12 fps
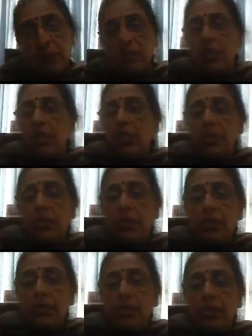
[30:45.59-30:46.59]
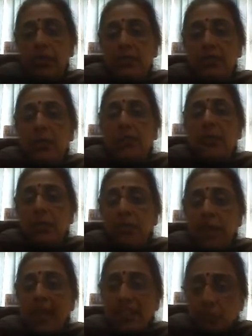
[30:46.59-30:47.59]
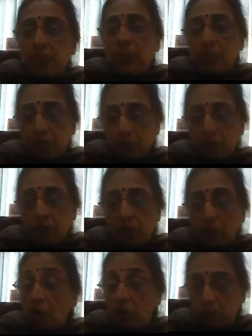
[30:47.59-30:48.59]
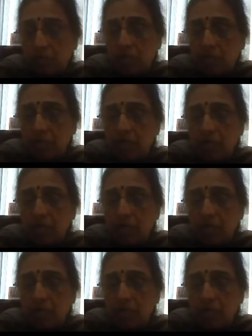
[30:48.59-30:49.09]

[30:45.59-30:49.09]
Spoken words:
then accordingly x3 double dash will be non-basic.